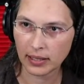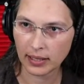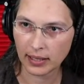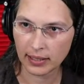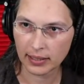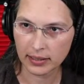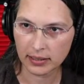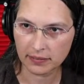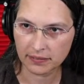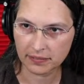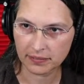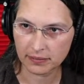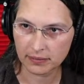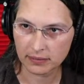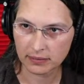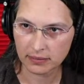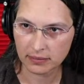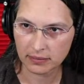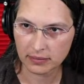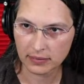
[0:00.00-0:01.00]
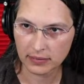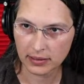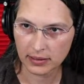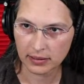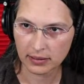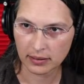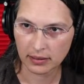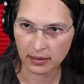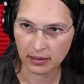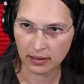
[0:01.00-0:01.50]
If
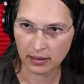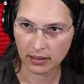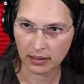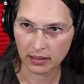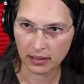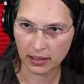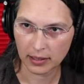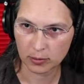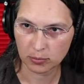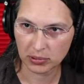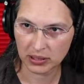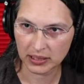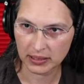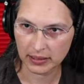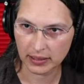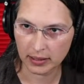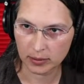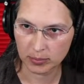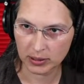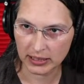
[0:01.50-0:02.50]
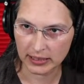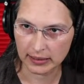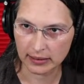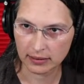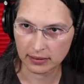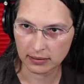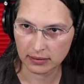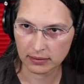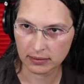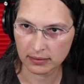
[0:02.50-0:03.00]
a bullet and a bullet
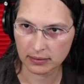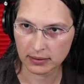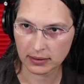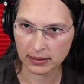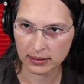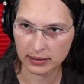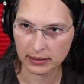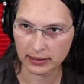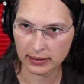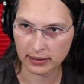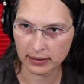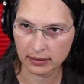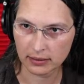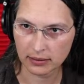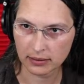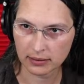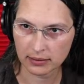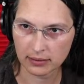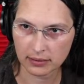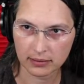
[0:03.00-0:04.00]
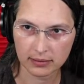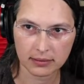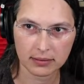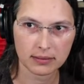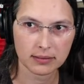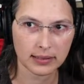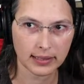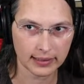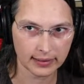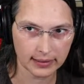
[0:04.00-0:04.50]
are colliding
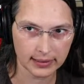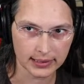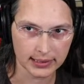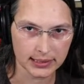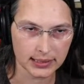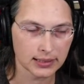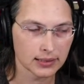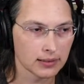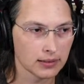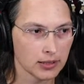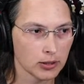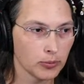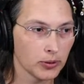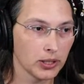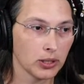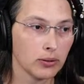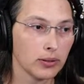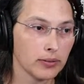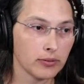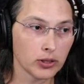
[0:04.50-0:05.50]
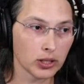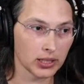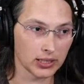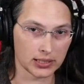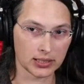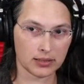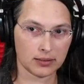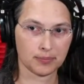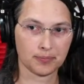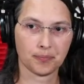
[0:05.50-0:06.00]
like this, then we know they've
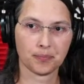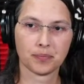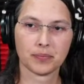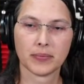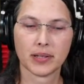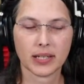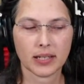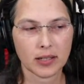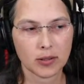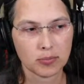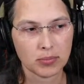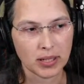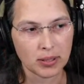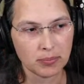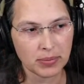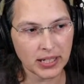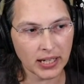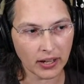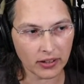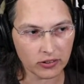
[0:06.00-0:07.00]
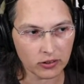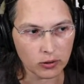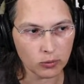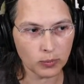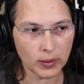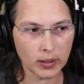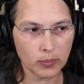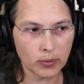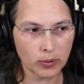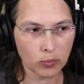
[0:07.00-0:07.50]
crossed. But because of the
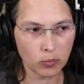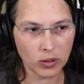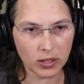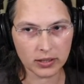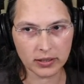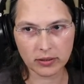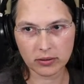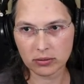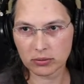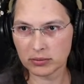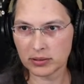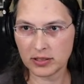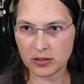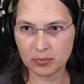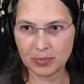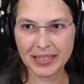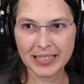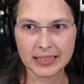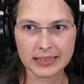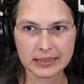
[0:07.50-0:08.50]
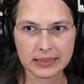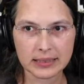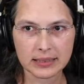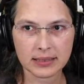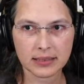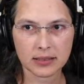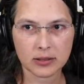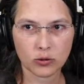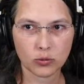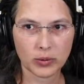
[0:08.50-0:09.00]
way we're walking through these bits,
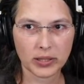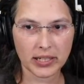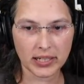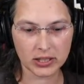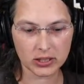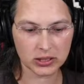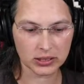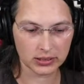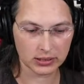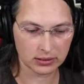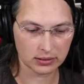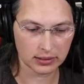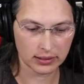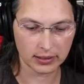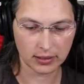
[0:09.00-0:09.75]
we can actually